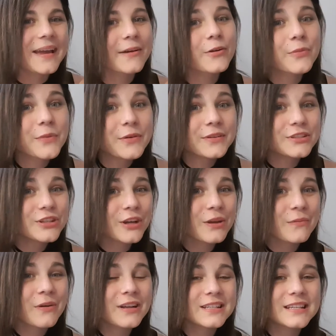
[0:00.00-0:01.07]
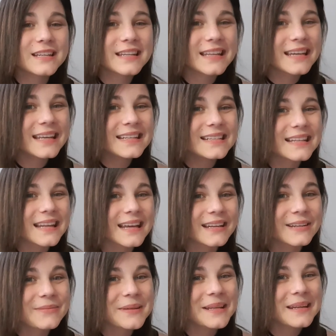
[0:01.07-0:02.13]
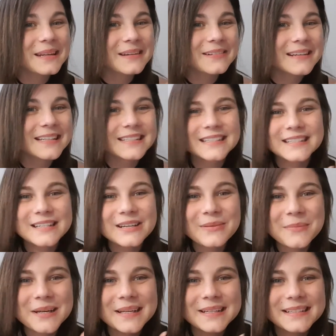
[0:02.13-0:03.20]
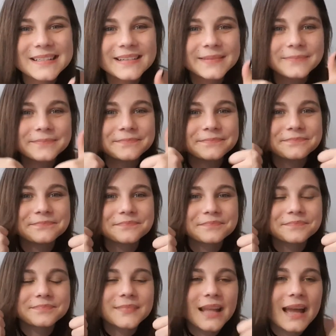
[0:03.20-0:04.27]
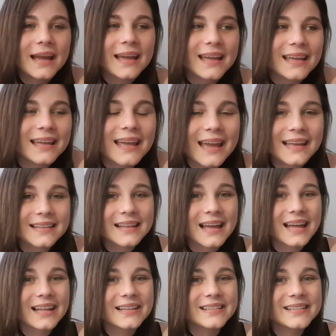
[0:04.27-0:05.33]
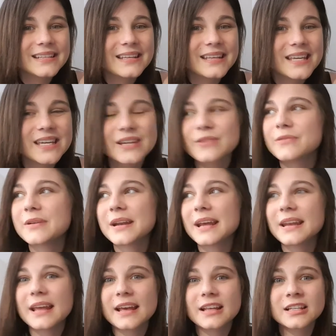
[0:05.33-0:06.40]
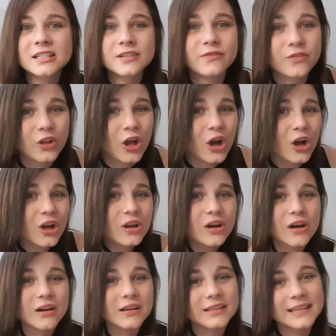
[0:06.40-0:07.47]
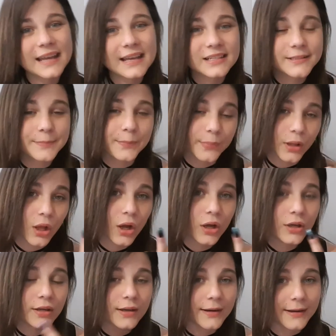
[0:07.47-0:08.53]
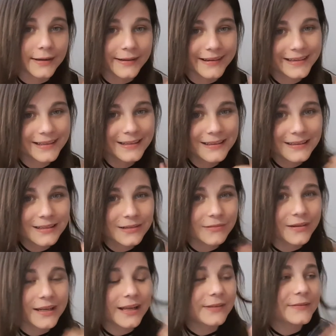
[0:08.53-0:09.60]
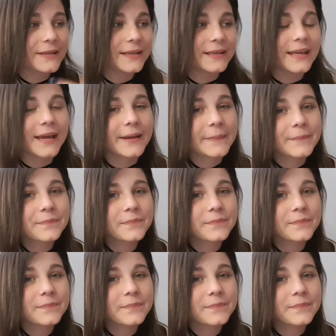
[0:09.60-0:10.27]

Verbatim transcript: I hope you enjoyed watching this, and I hope you didn't cringe too much. I guess I'll see you when I next vlog or next blog or whatever, yeah.